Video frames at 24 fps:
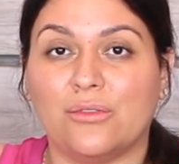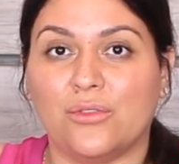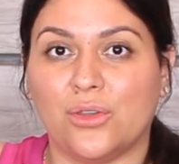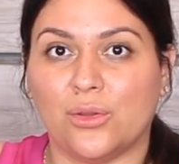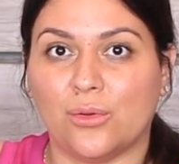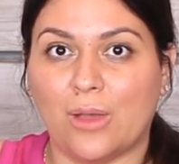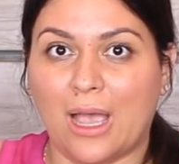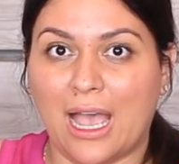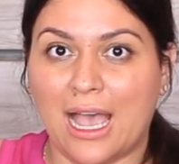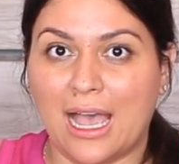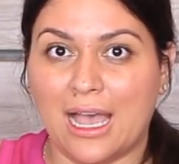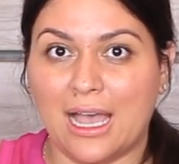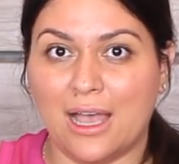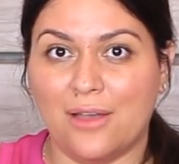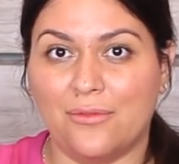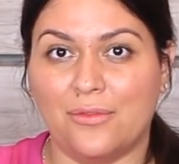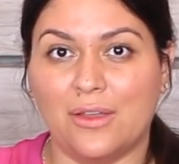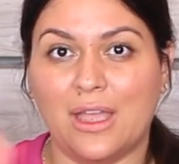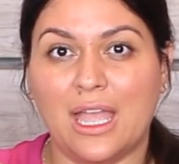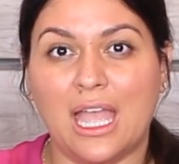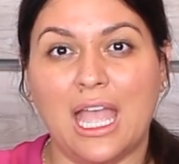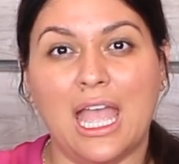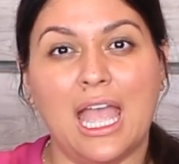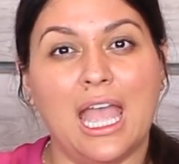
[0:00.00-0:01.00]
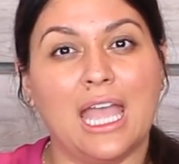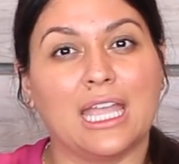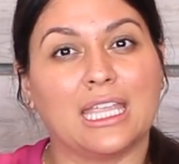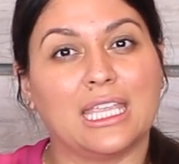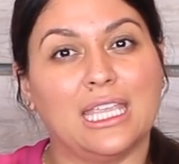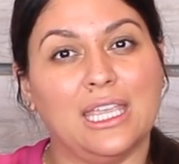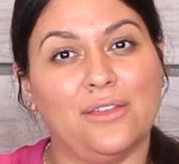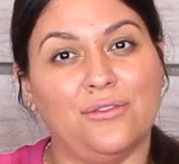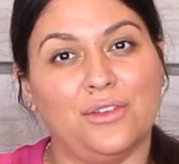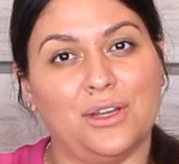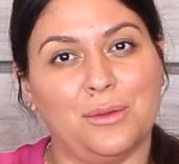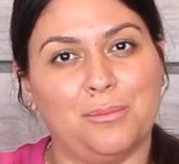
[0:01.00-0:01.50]
If you have,
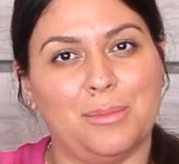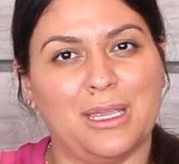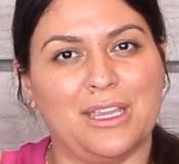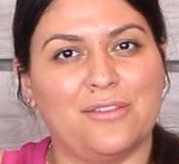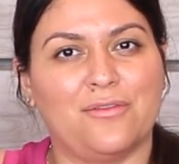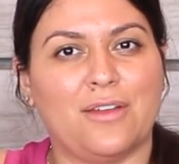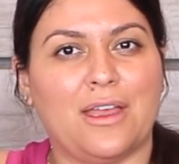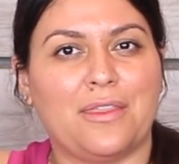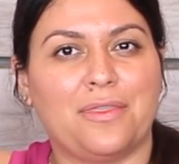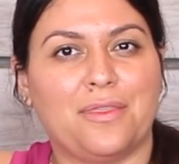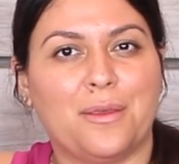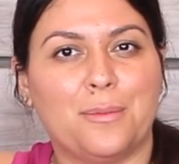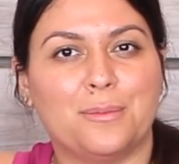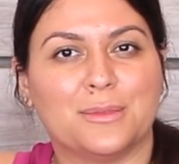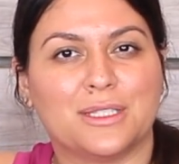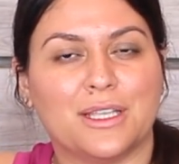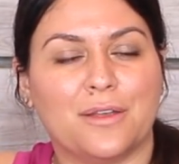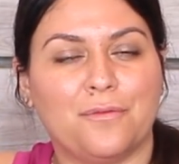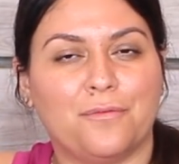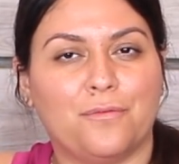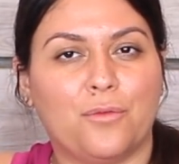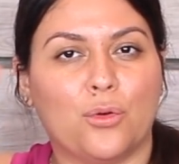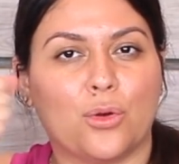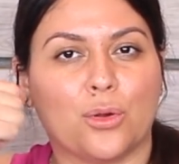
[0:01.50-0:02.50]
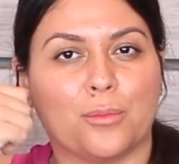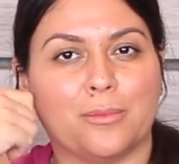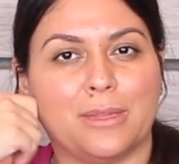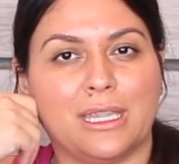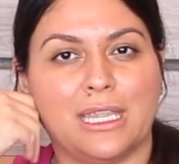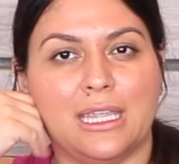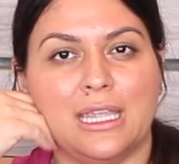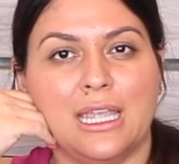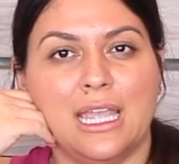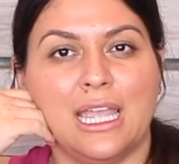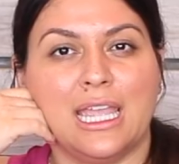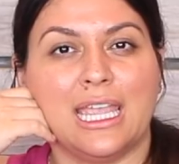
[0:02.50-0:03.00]
give it a big fat thumbs up for
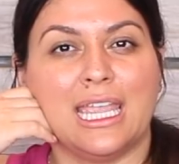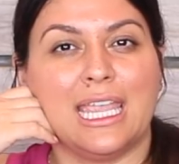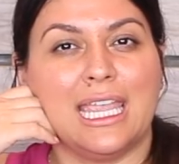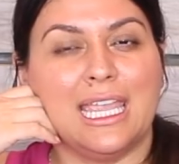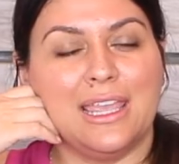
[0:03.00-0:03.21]
me.